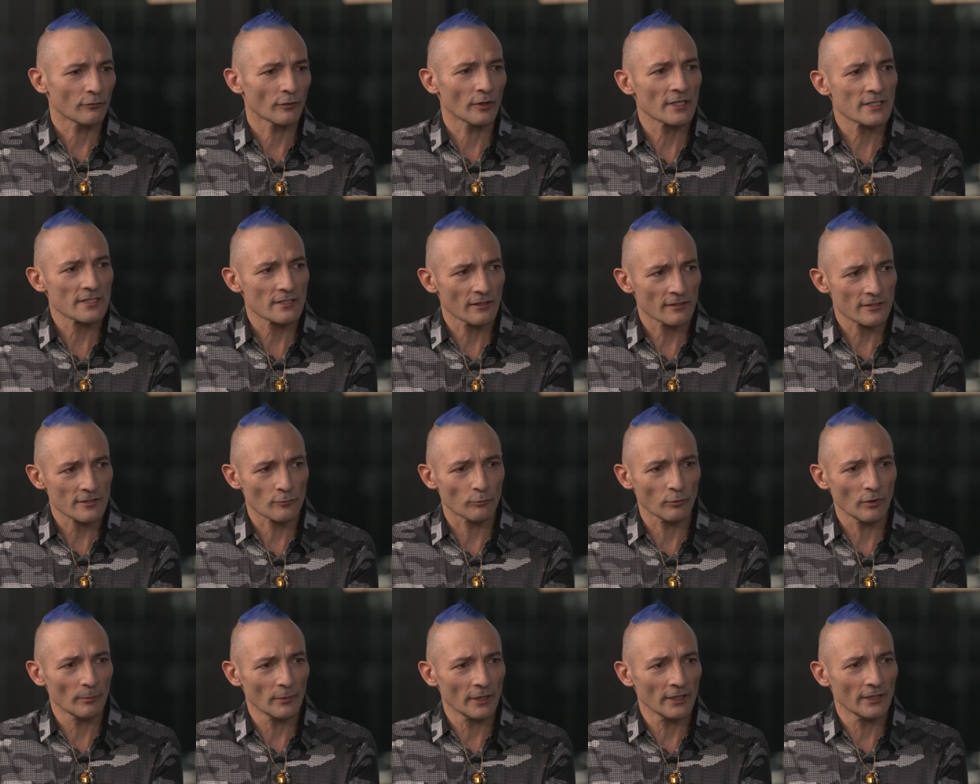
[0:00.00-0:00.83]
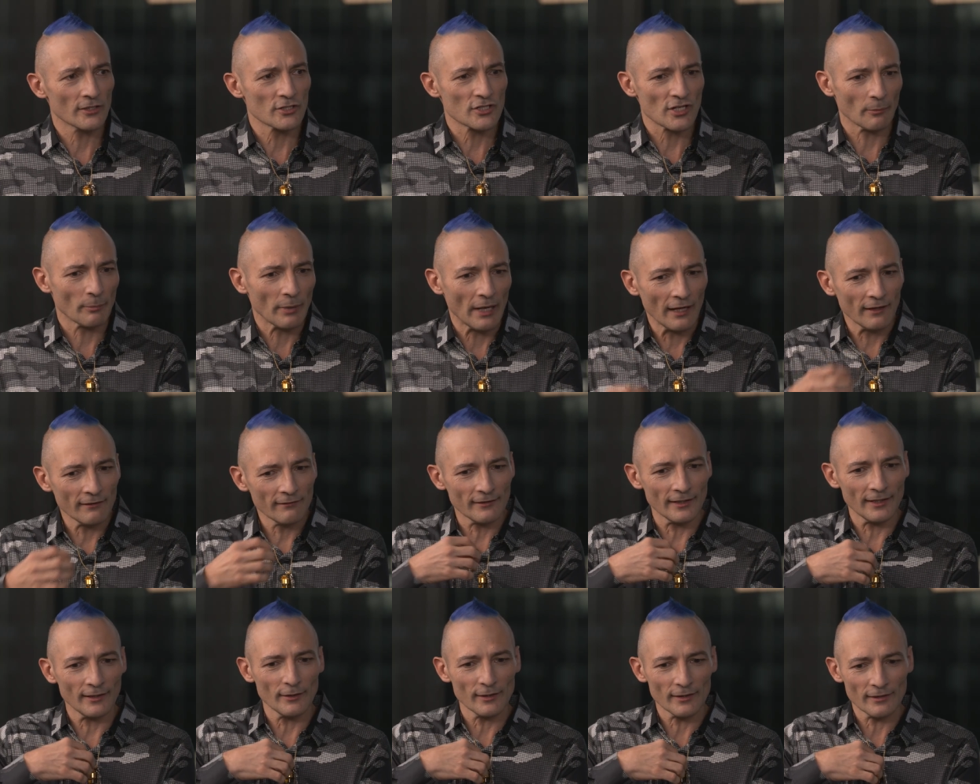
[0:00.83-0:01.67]
for instance, women in Japan,
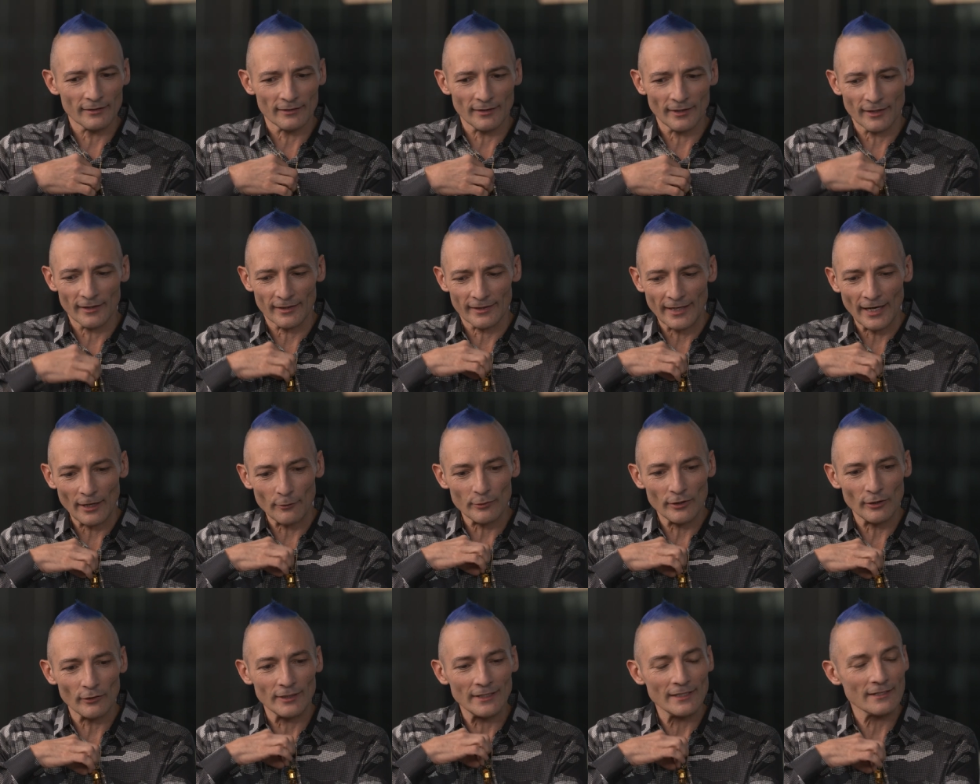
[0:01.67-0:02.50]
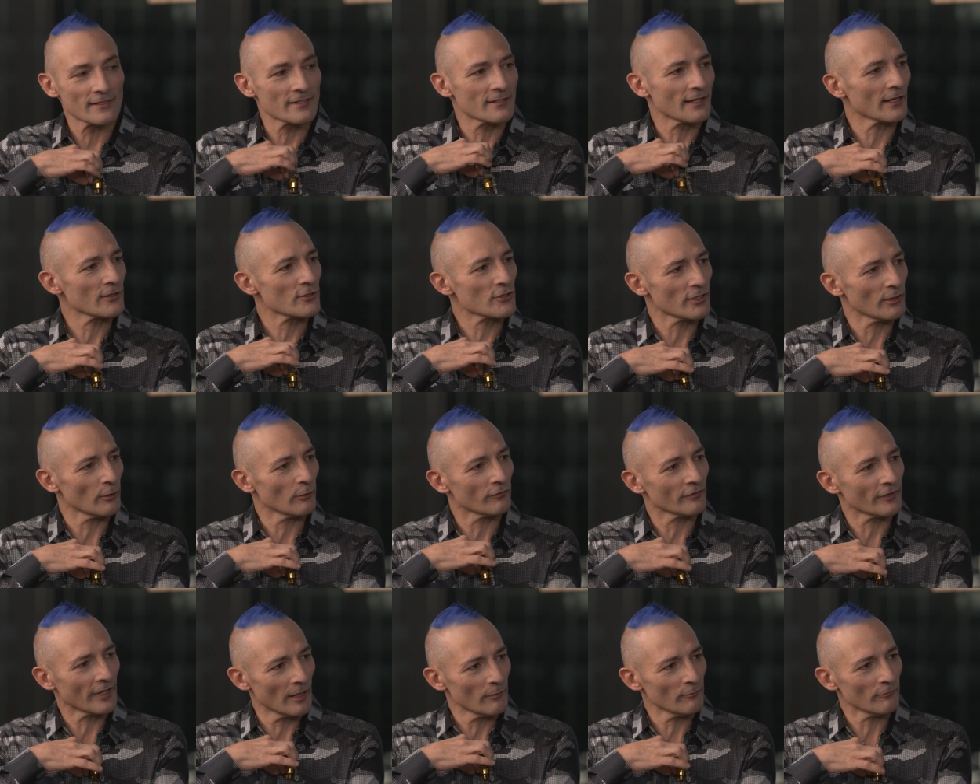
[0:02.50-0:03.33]
they carry a little sachet
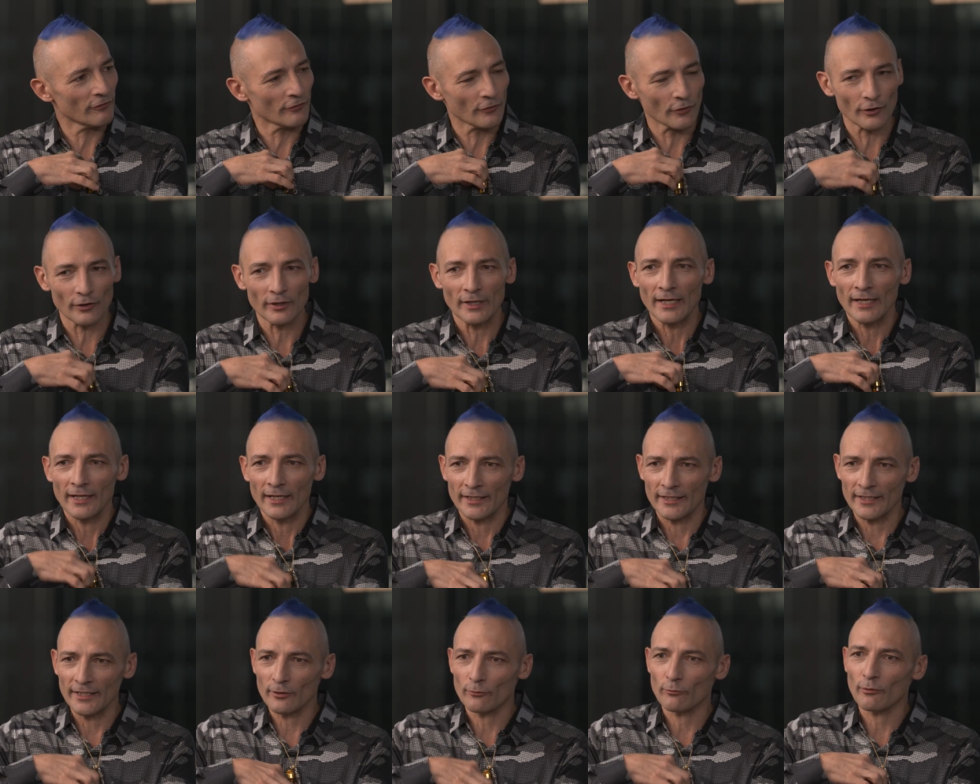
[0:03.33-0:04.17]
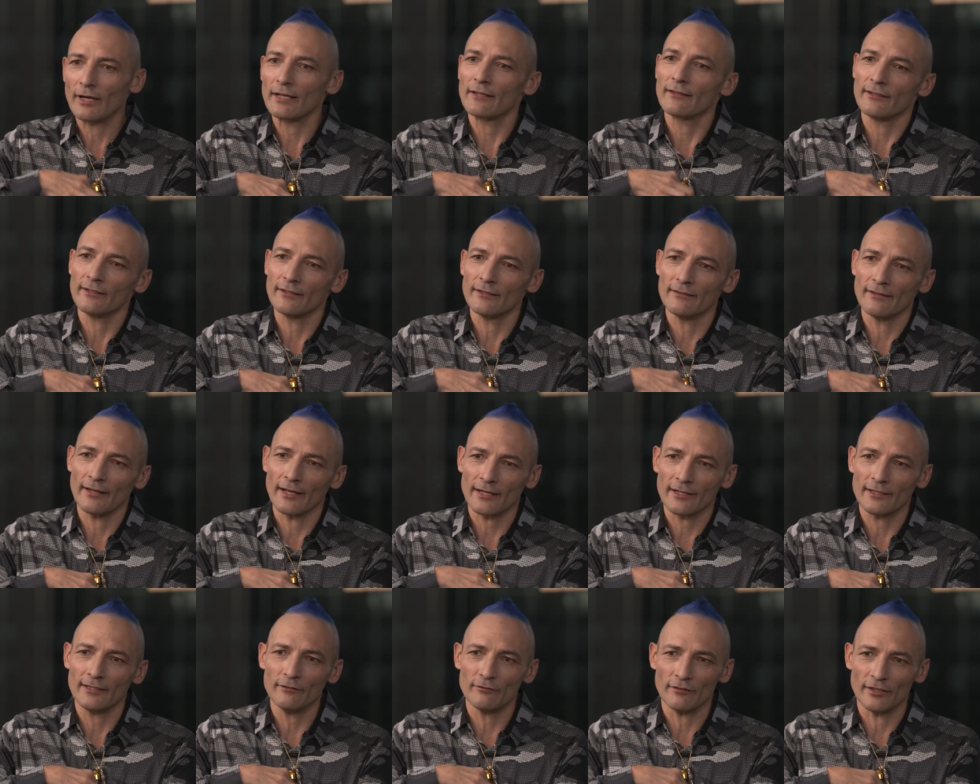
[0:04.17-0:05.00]
of camphor right here in their
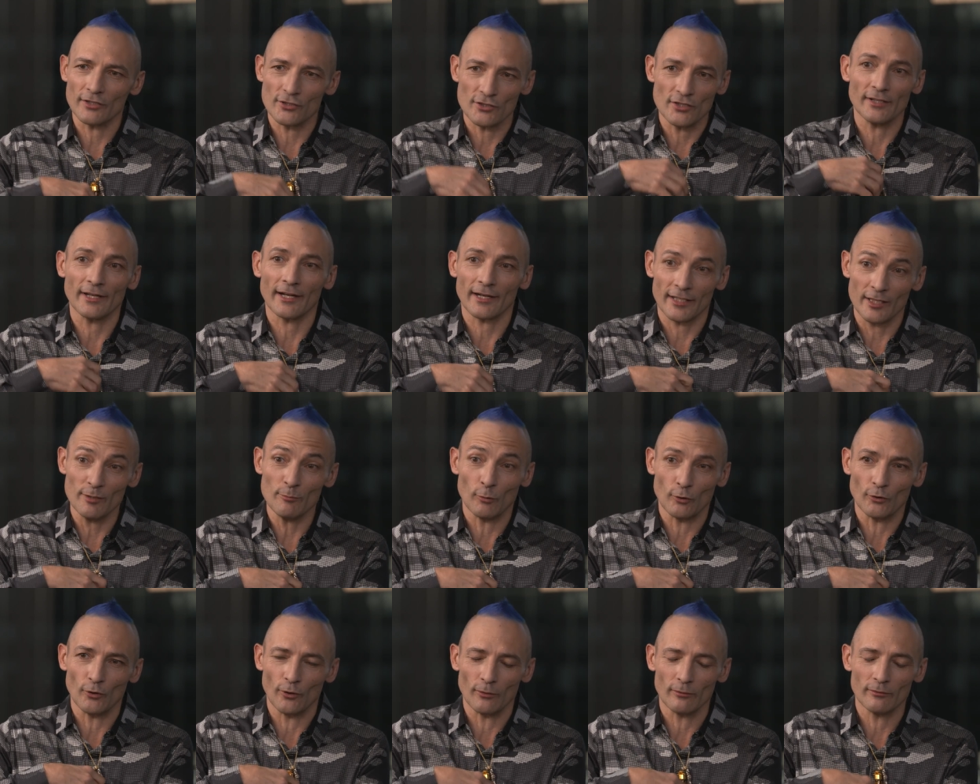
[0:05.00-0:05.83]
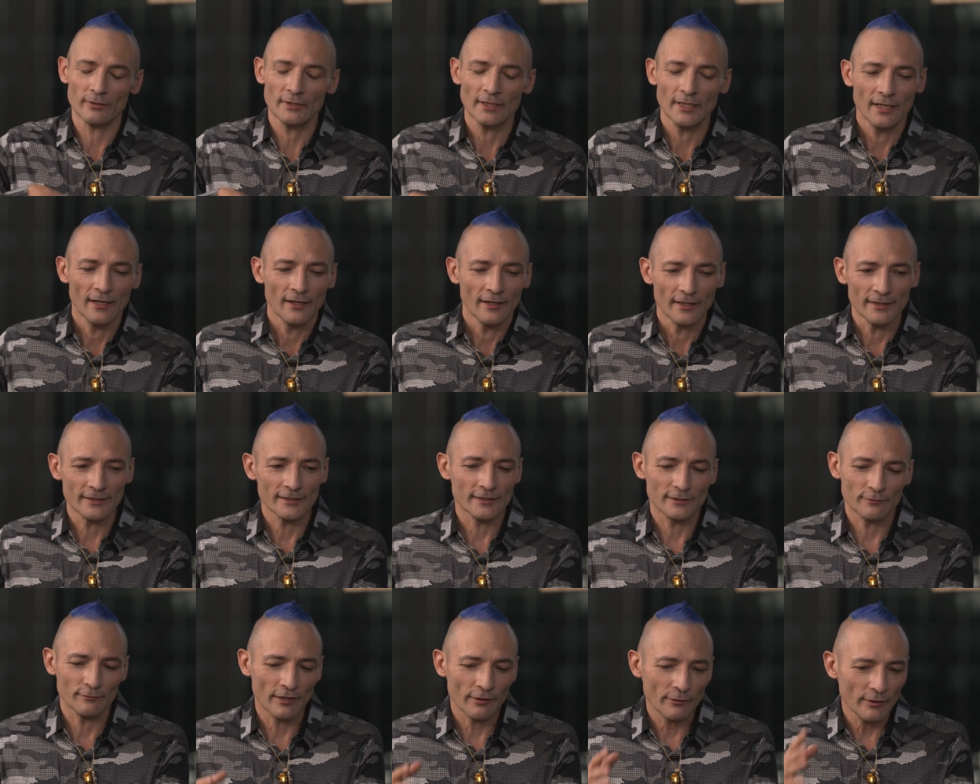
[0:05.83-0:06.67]
cleavage, in their kimono.
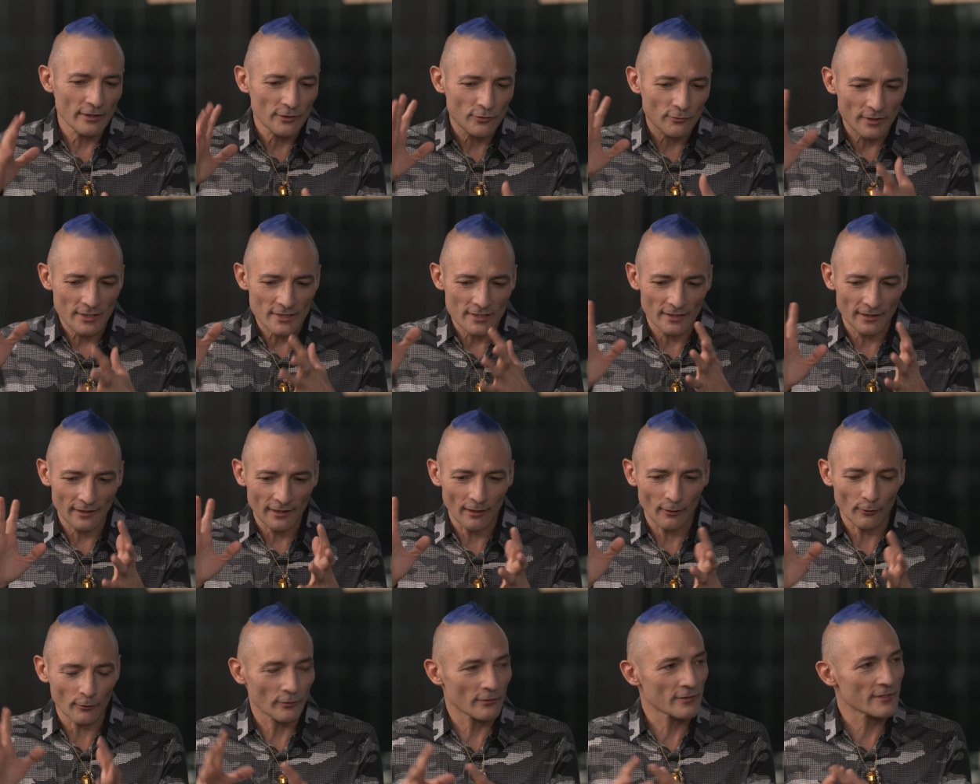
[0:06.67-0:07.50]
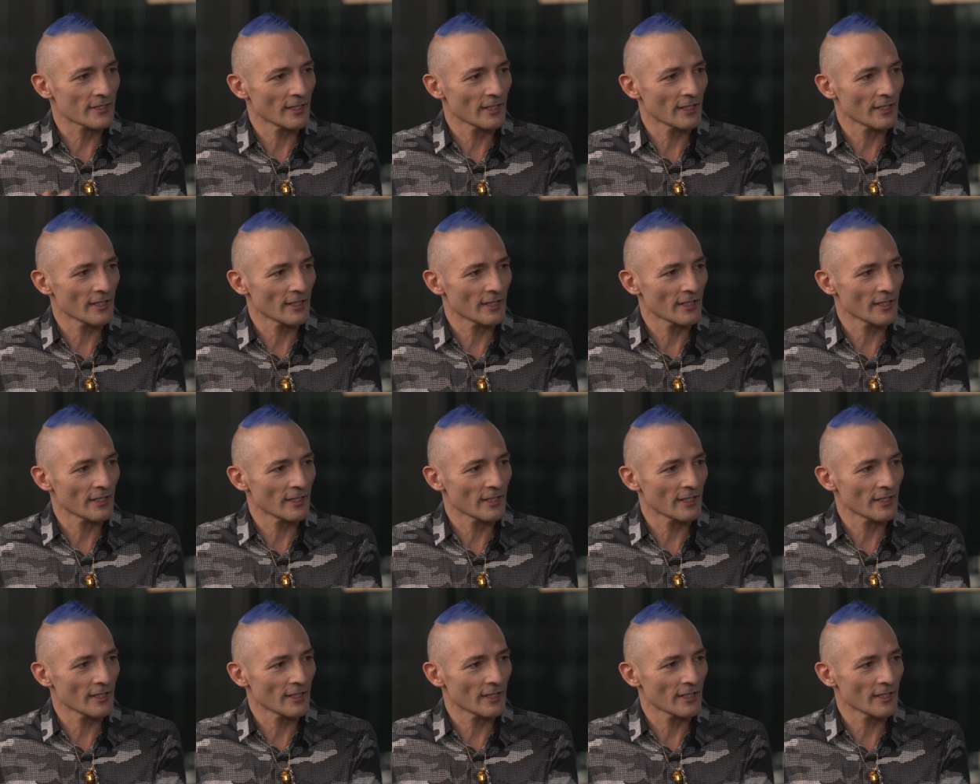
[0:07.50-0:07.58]
It's very interesting how the